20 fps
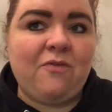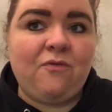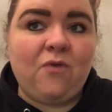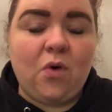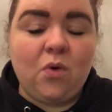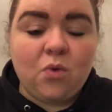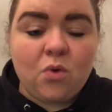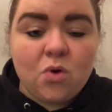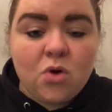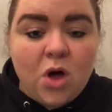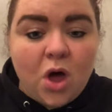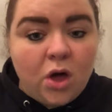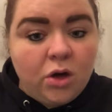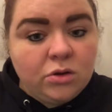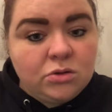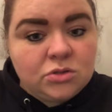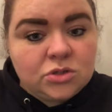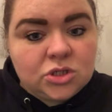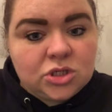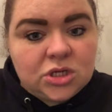am a
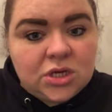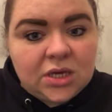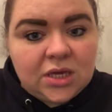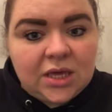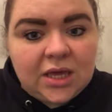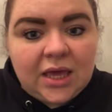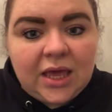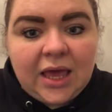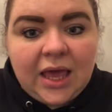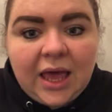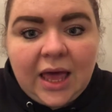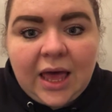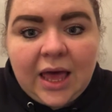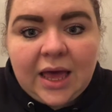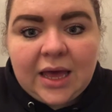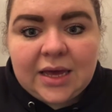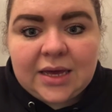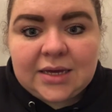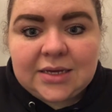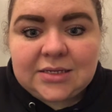vocal coach.
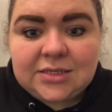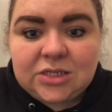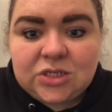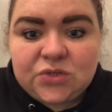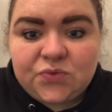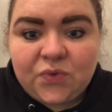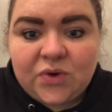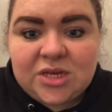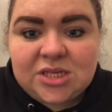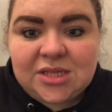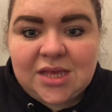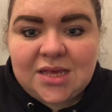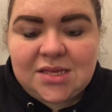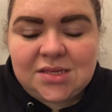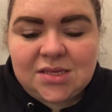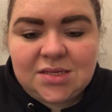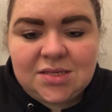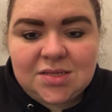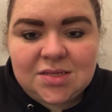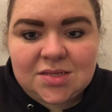I teach
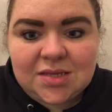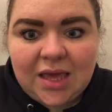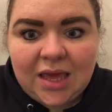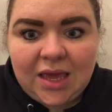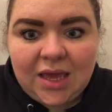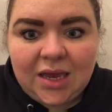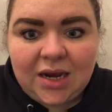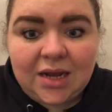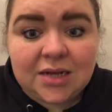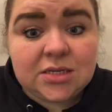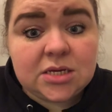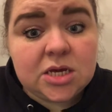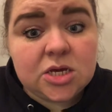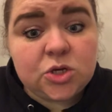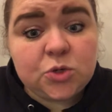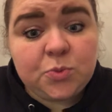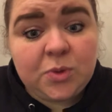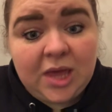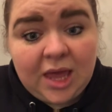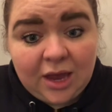voice lessons and
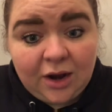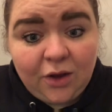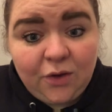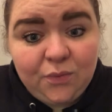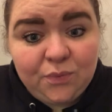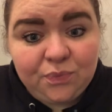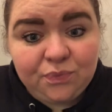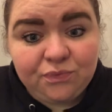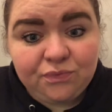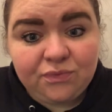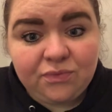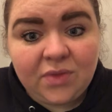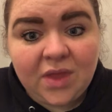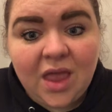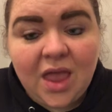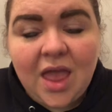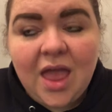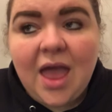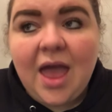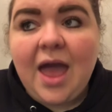I teach piano.
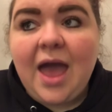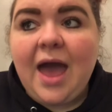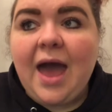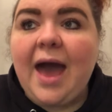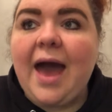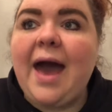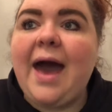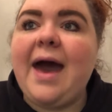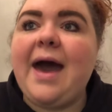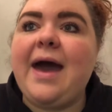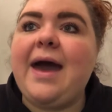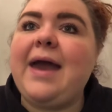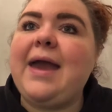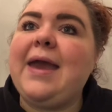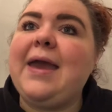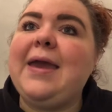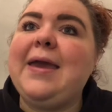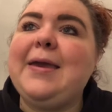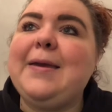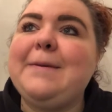
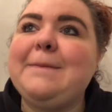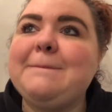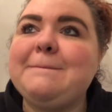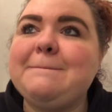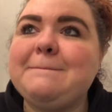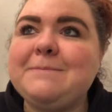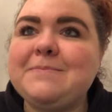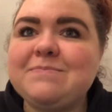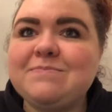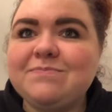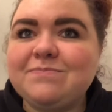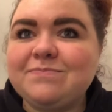I